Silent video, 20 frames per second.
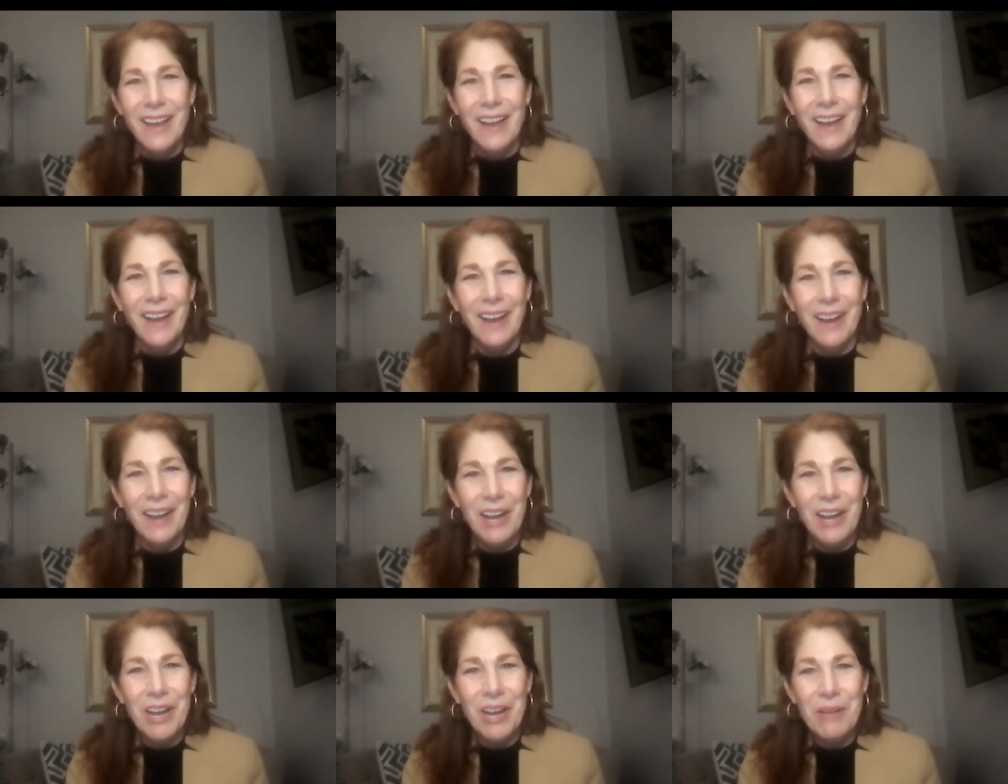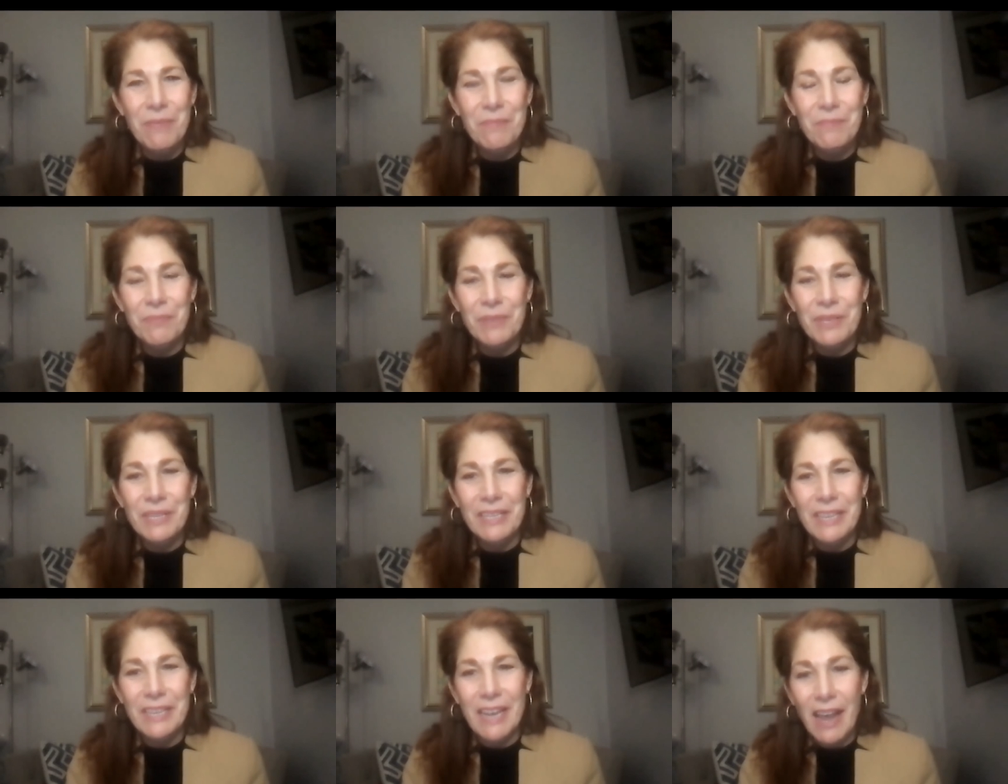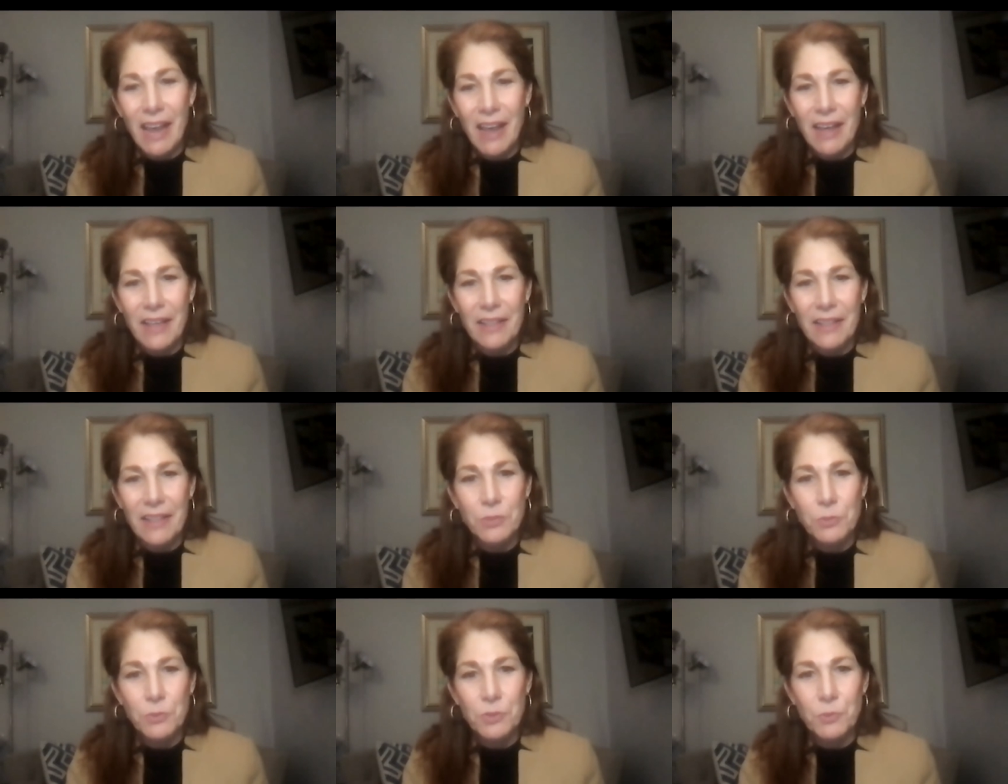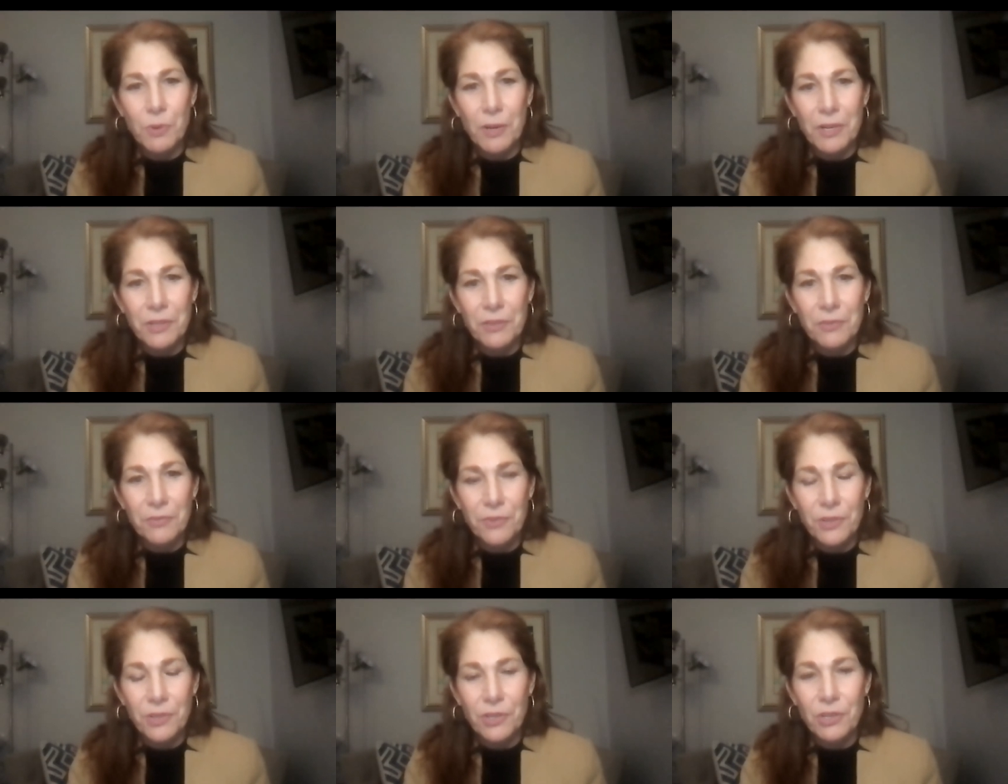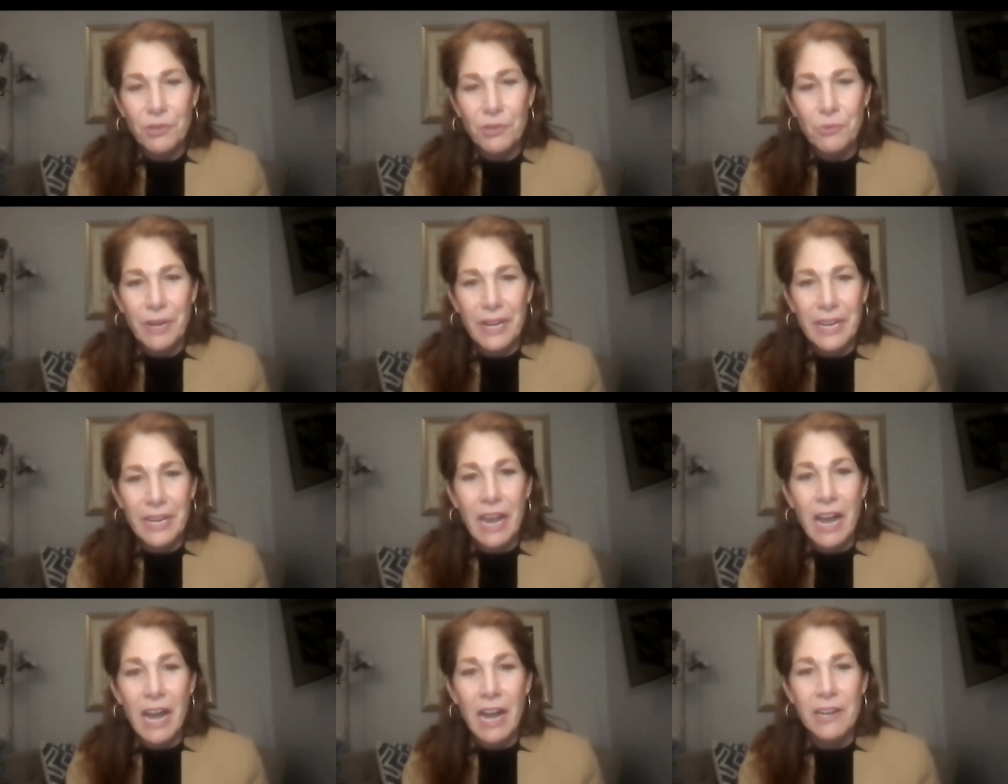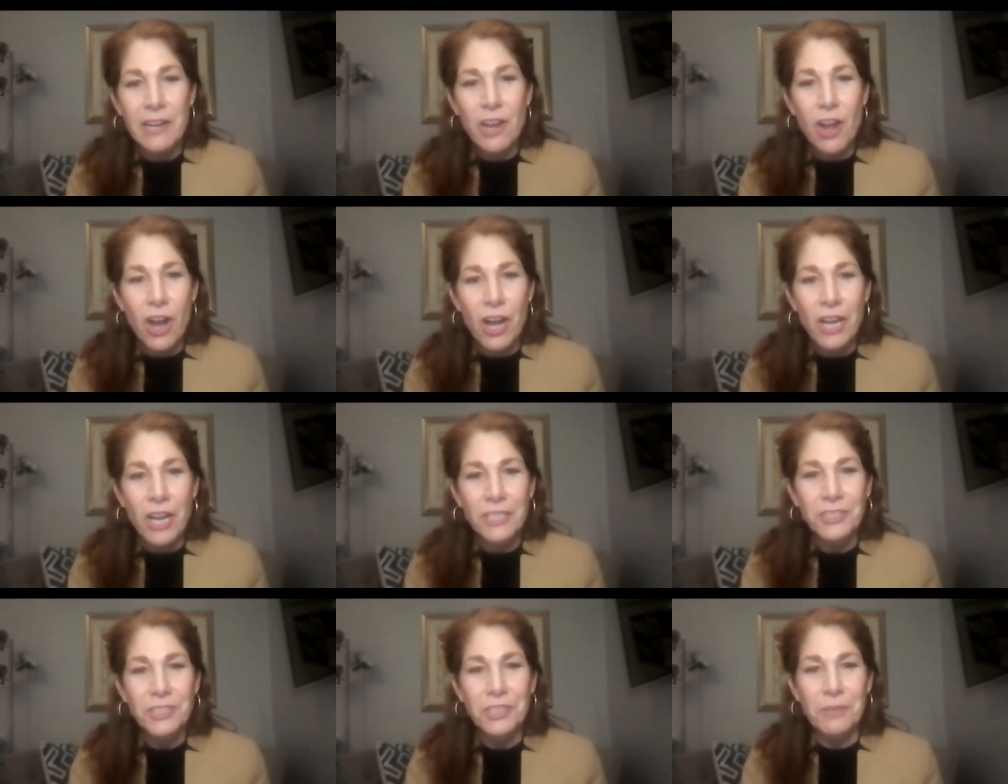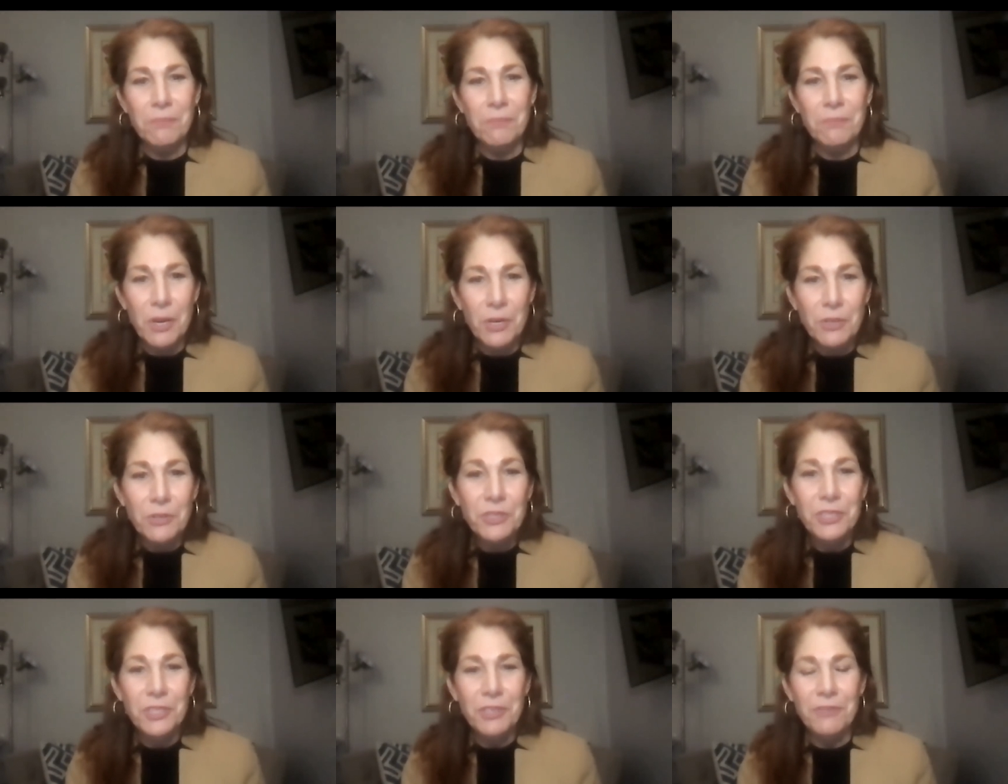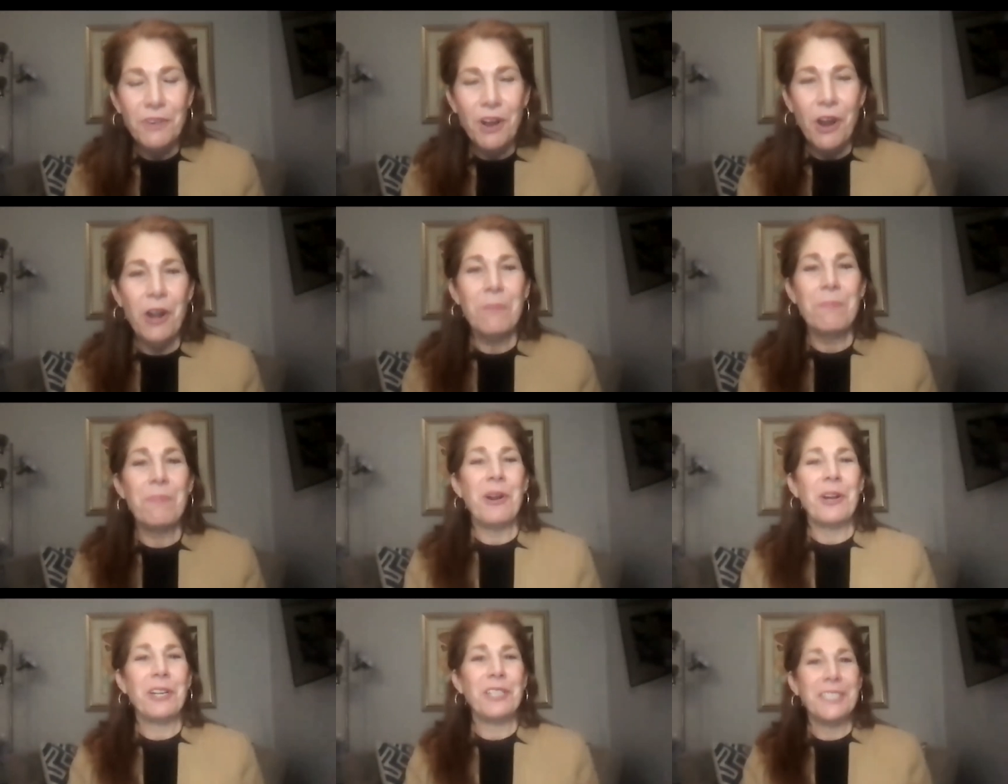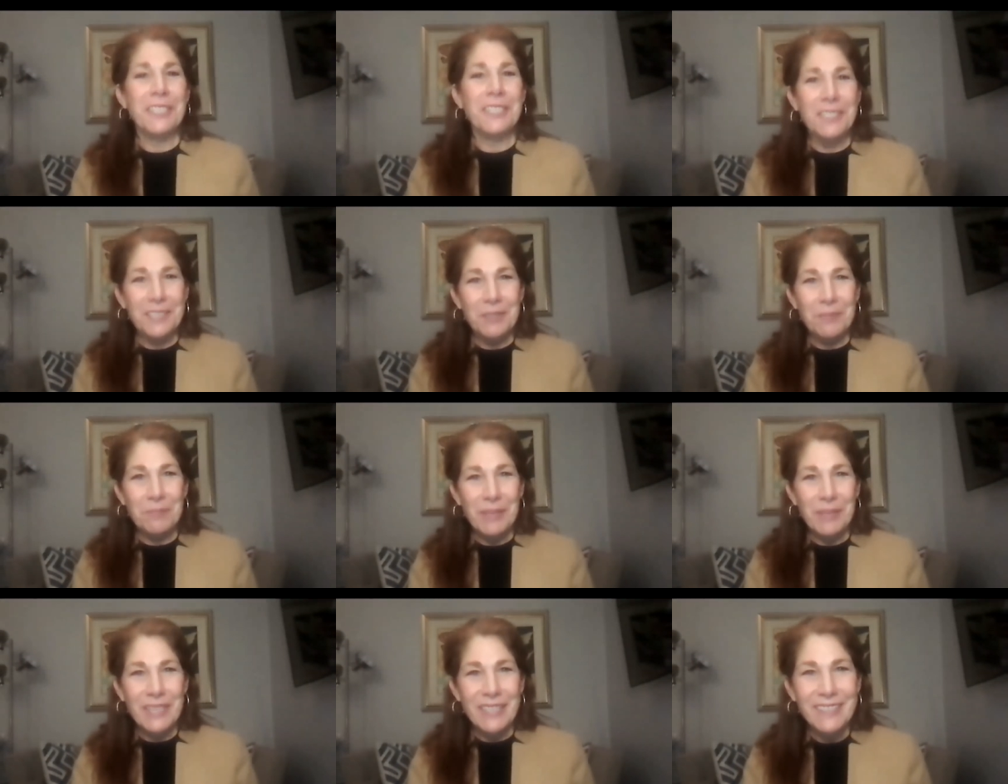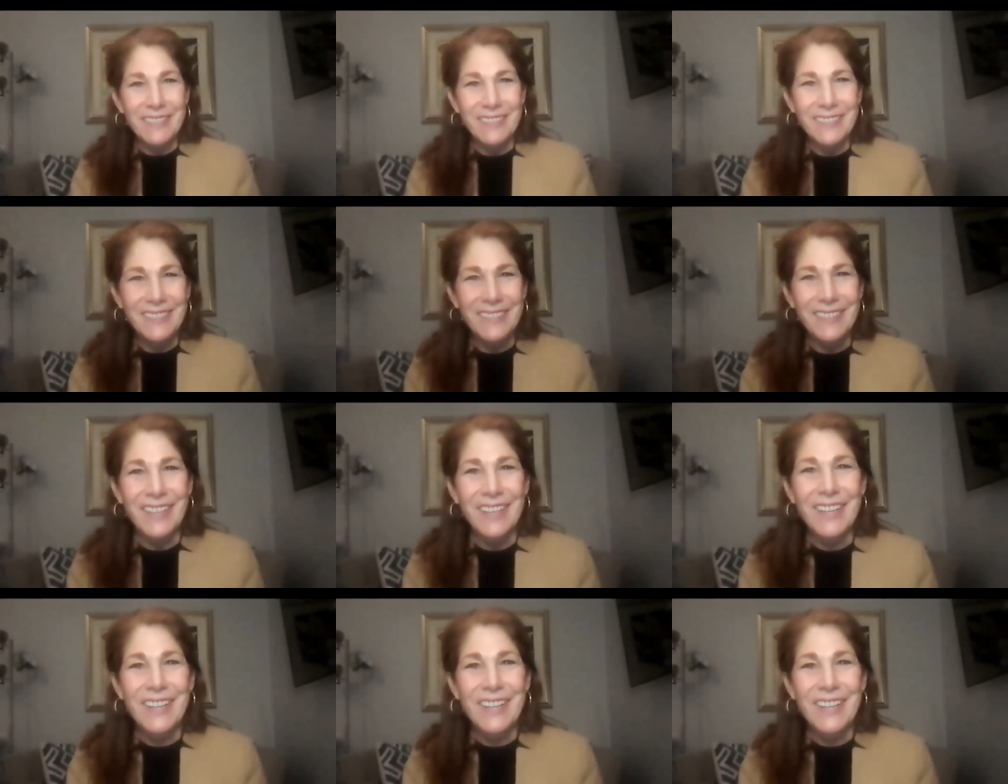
Um, yeah, this was wonderful. We hung on to most of our participants.